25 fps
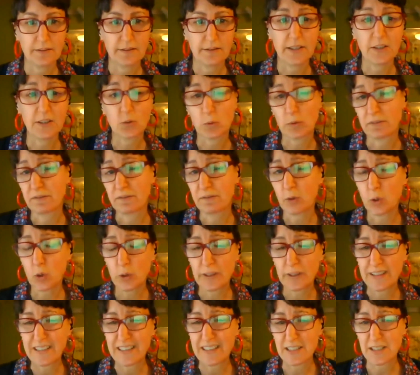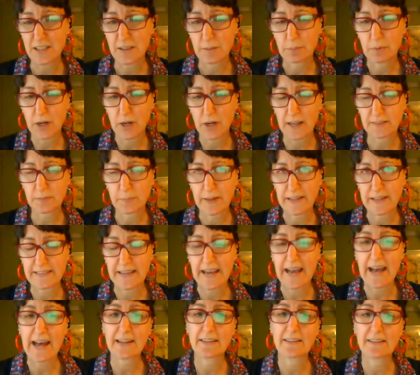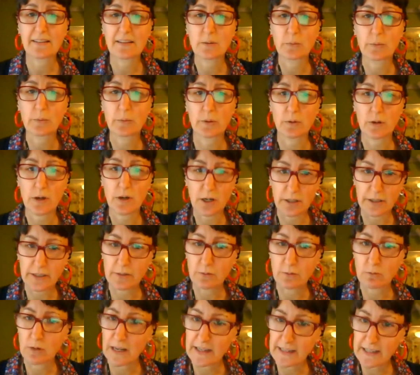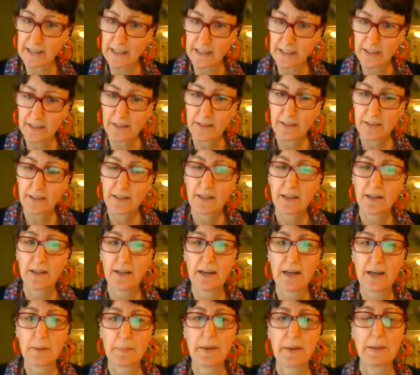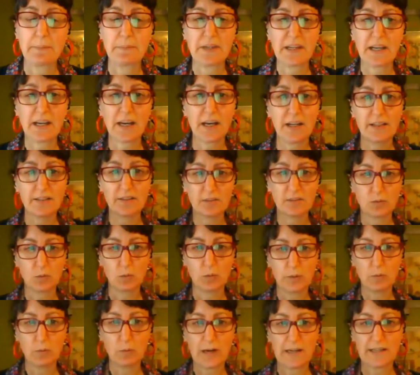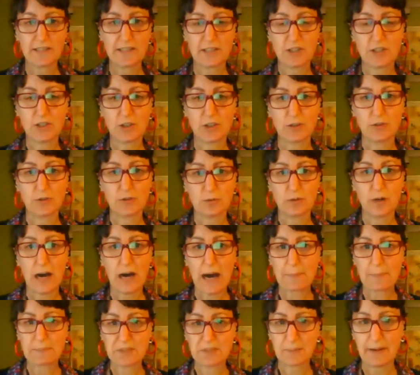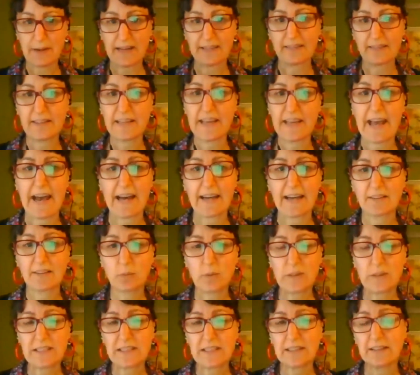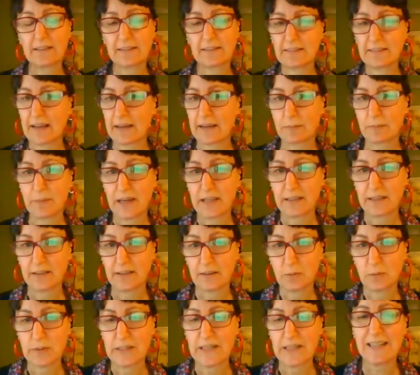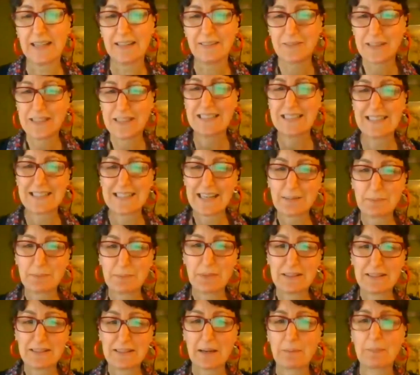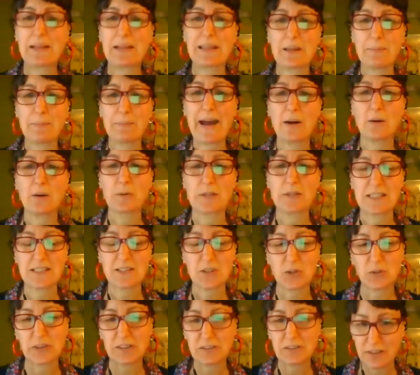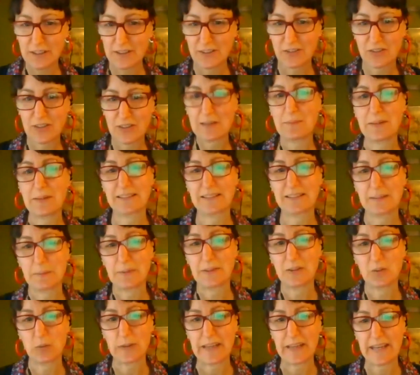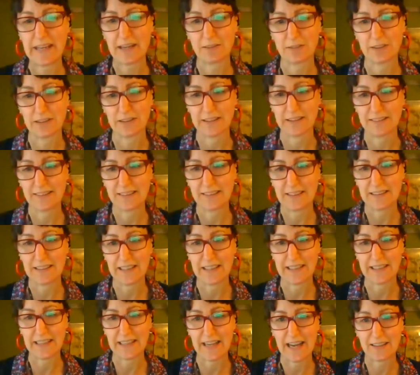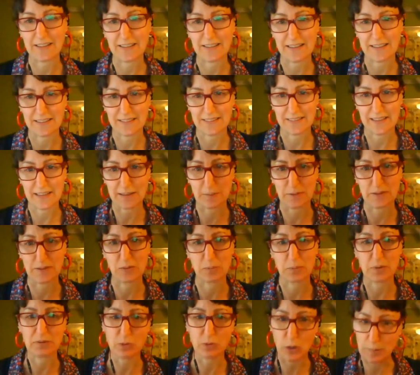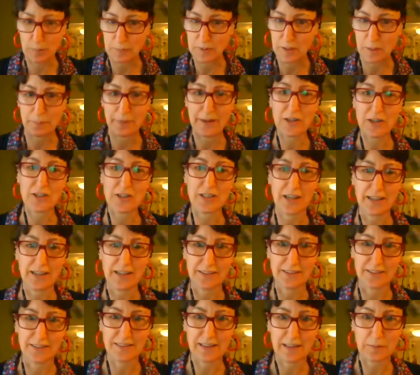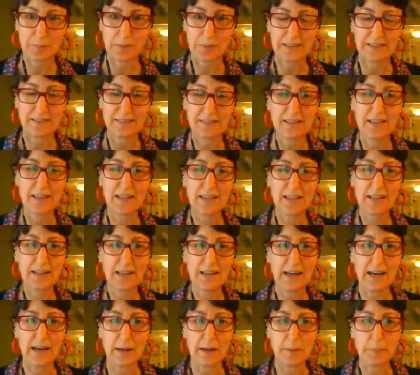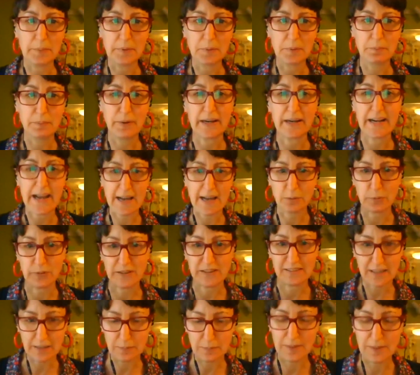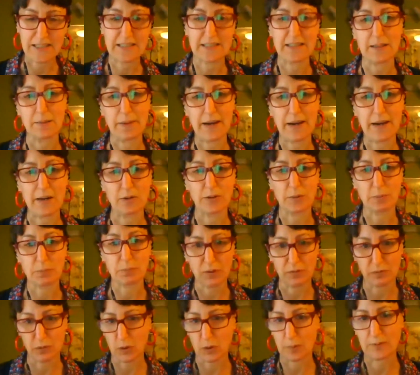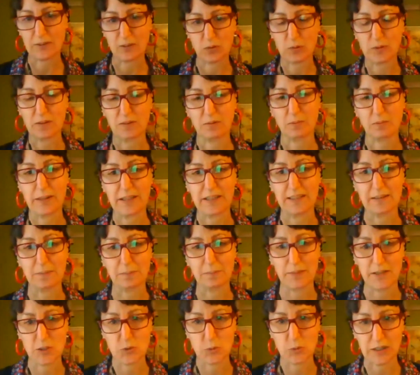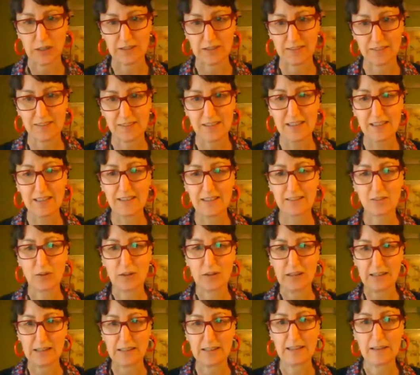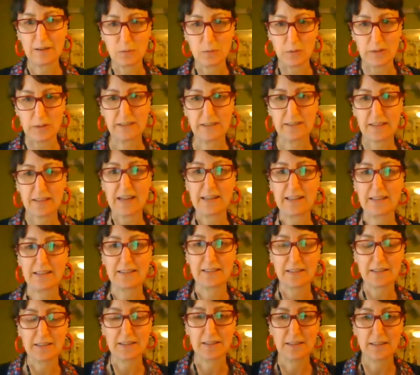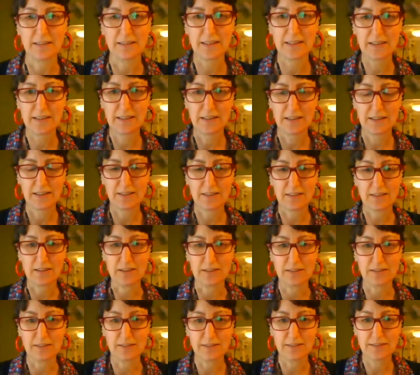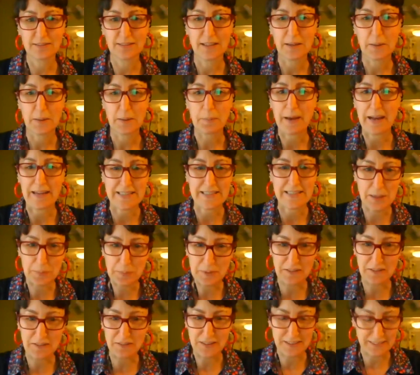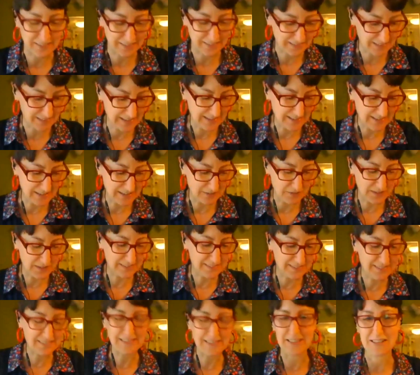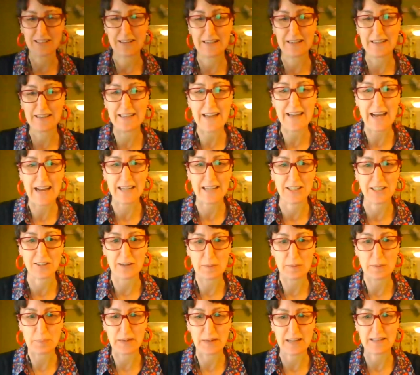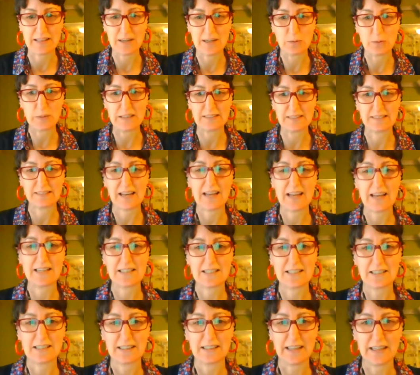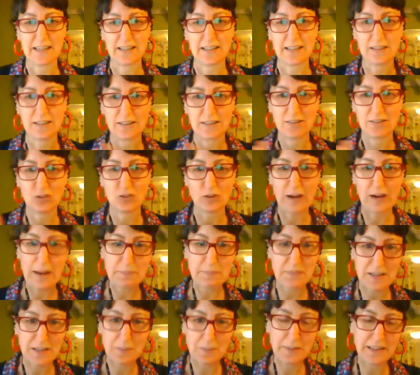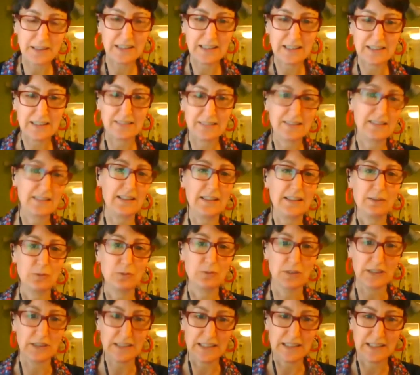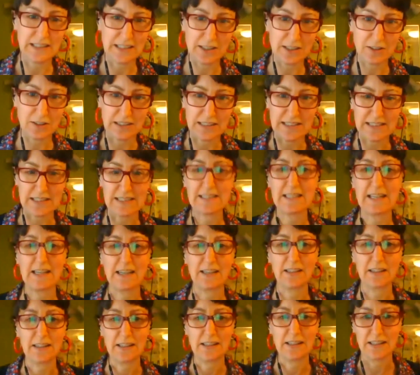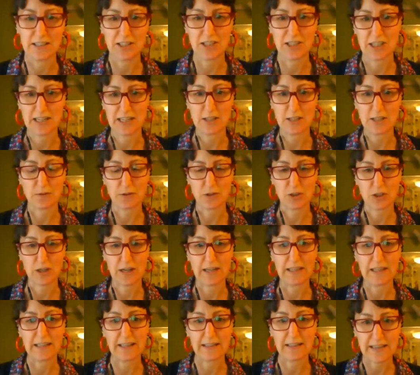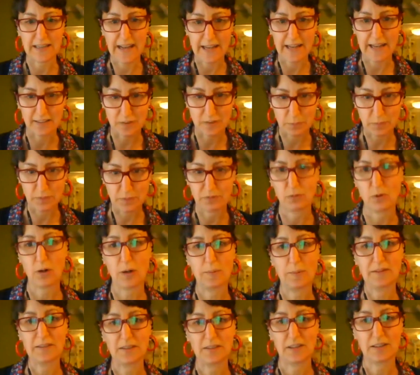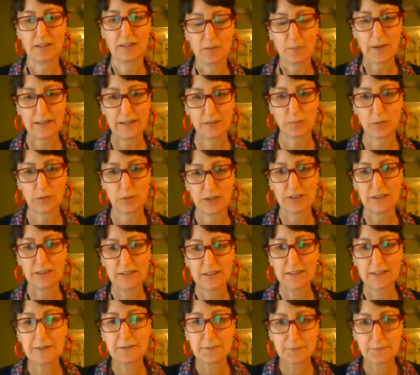these were folded into the prospect ads that we were already running. And because we wanted to optimize the ads, we didn't segment them out, which is only frustrating because it means we can't really see like how did these segments perform compared to other segments. But had we segmented them out, the performance would have been much worse. So I think we decided to Matt, tell me if this is inaccurate, but I think we decided to like scrap the ability to see really nitty gritty detail in exchange for trying to get the ads to perform as good as possible.